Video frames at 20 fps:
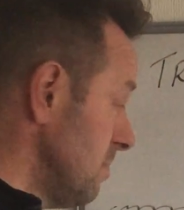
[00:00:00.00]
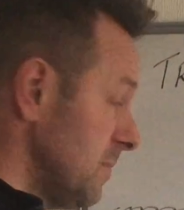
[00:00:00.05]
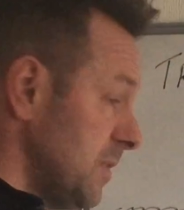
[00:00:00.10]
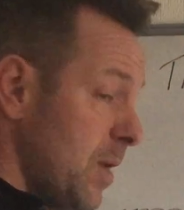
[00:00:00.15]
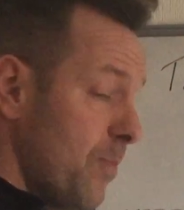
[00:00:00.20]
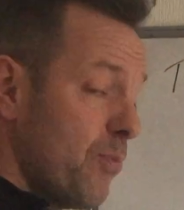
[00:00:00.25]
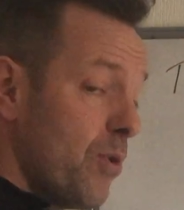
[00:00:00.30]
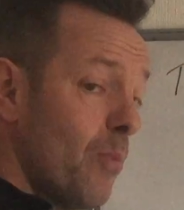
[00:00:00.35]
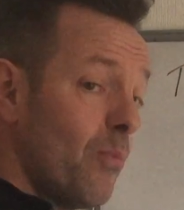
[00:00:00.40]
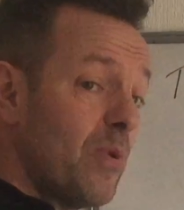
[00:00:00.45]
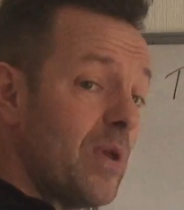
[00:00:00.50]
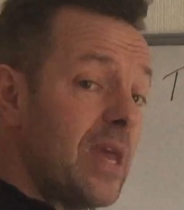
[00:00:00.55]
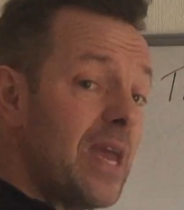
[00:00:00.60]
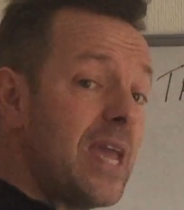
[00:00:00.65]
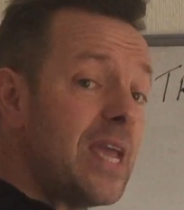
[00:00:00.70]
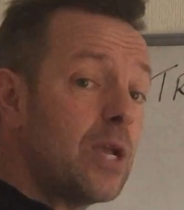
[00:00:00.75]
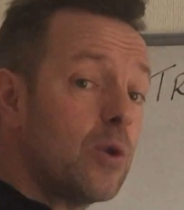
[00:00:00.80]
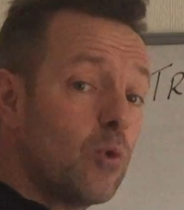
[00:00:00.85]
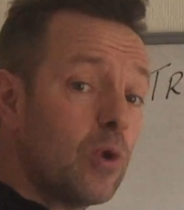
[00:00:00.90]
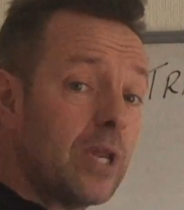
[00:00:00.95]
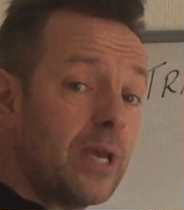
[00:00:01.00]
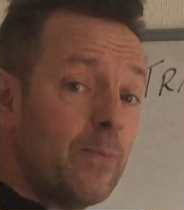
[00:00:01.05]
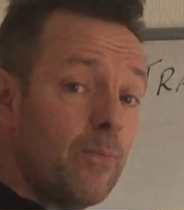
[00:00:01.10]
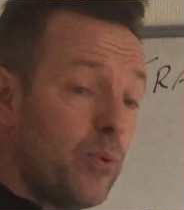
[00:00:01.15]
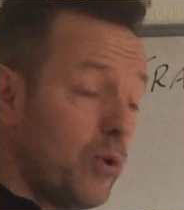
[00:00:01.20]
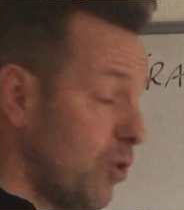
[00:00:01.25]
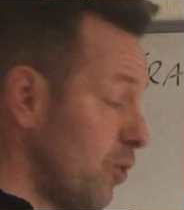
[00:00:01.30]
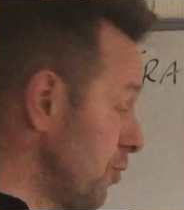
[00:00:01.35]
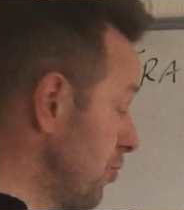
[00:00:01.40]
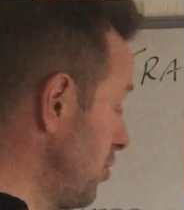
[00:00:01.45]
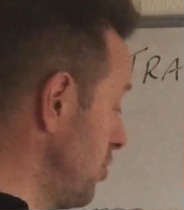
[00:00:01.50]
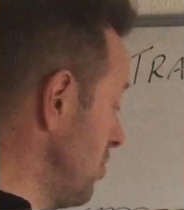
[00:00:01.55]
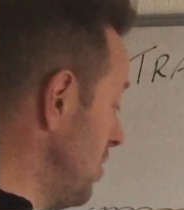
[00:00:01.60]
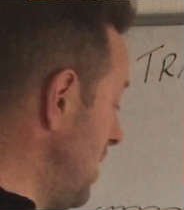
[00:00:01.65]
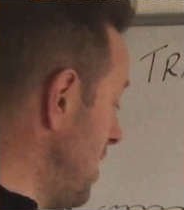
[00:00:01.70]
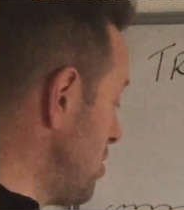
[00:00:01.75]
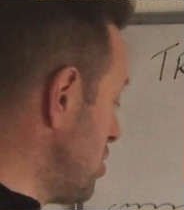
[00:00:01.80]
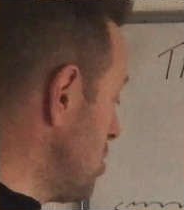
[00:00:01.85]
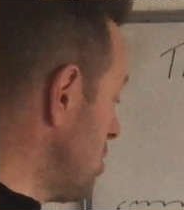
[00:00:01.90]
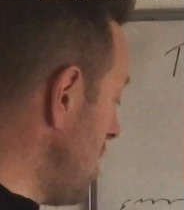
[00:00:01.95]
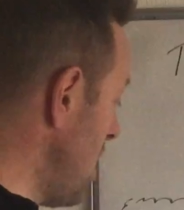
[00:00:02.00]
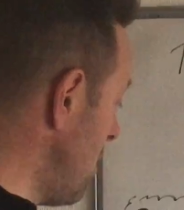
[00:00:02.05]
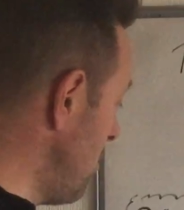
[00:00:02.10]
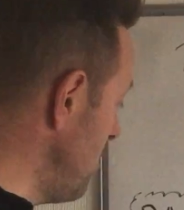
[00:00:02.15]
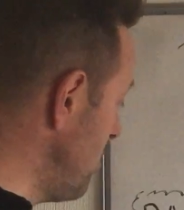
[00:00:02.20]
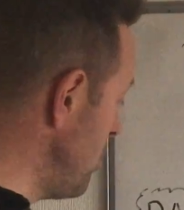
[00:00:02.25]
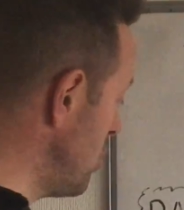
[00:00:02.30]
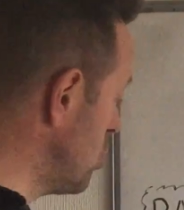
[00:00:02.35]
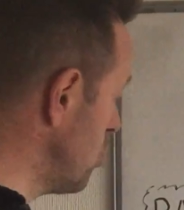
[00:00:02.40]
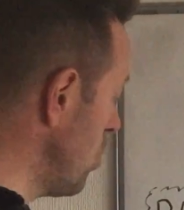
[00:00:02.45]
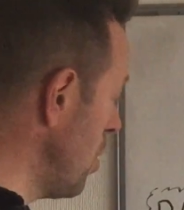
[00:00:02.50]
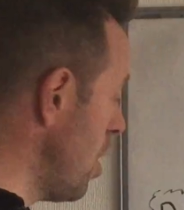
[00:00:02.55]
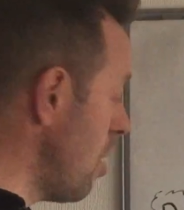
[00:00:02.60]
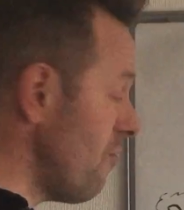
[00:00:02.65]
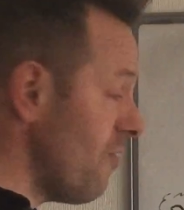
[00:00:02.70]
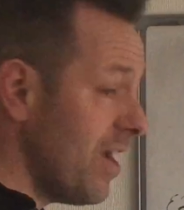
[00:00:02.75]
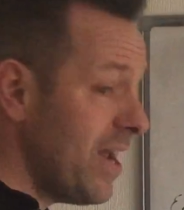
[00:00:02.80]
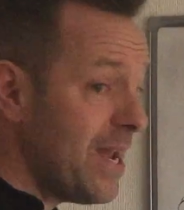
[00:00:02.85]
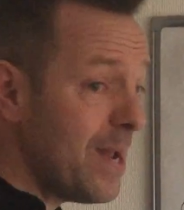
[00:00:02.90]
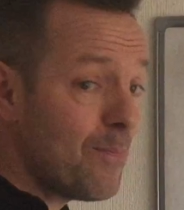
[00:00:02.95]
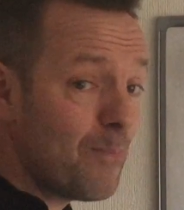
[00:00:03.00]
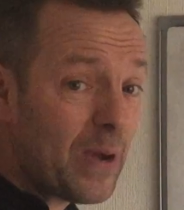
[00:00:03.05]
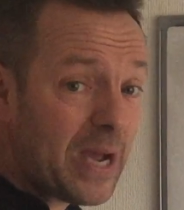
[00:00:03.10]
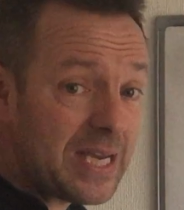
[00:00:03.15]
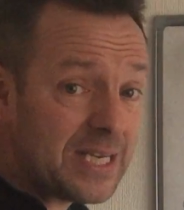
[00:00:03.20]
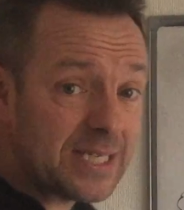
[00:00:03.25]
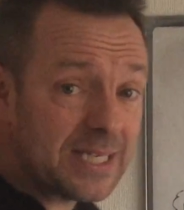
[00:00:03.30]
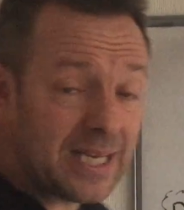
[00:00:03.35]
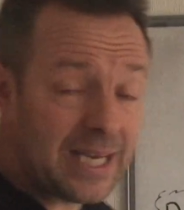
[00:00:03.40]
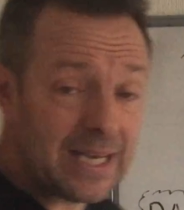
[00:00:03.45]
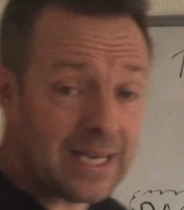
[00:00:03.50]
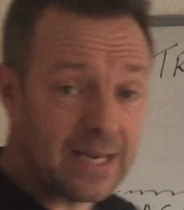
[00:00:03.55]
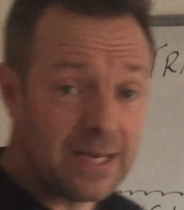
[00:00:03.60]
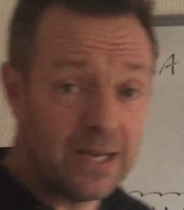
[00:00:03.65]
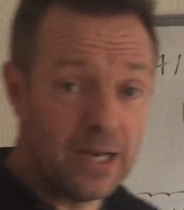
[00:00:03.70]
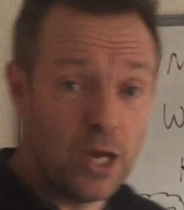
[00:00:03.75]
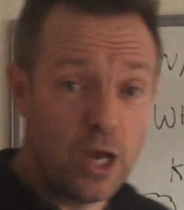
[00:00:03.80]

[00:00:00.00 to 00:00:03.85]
They're probably equally important. Let's start with this one over here, pacing.